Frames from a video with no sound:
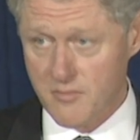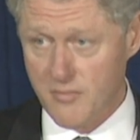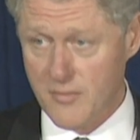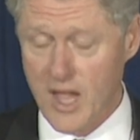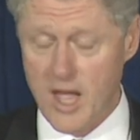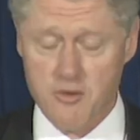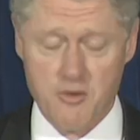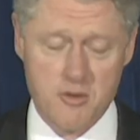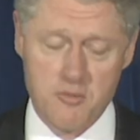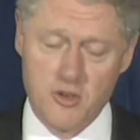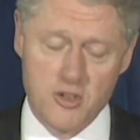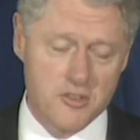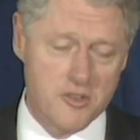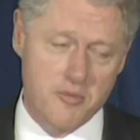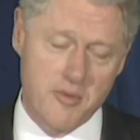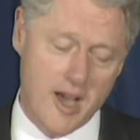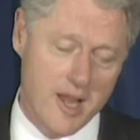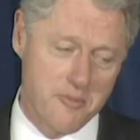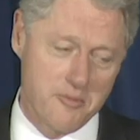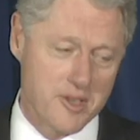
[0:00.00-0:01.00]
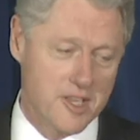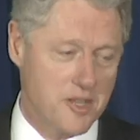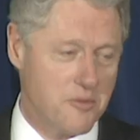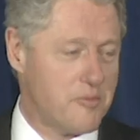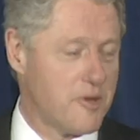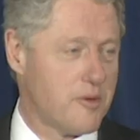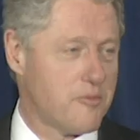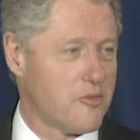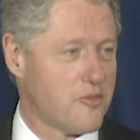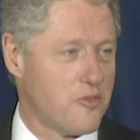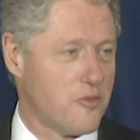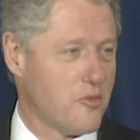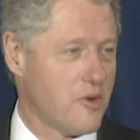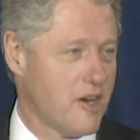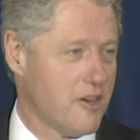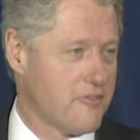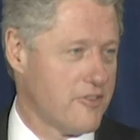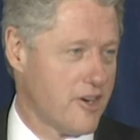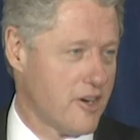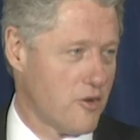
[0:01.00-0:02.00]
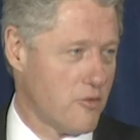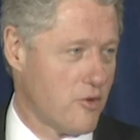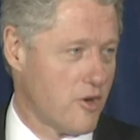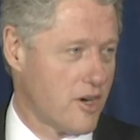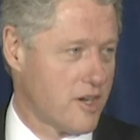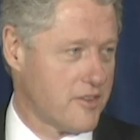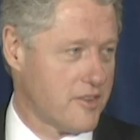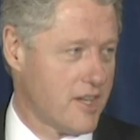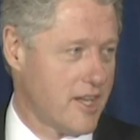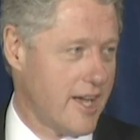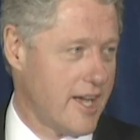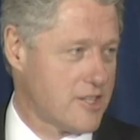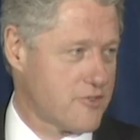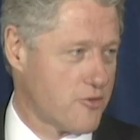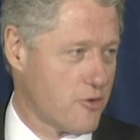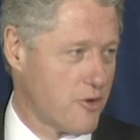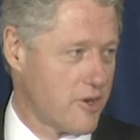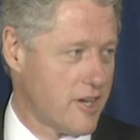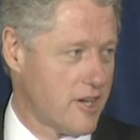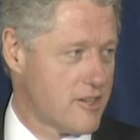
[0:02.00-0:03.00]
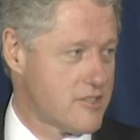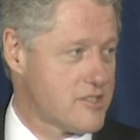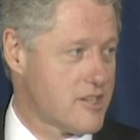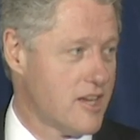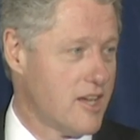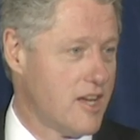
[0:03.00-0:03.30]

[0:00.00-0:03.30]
And we moved about 1 million people from welfare to work in the last 4 years,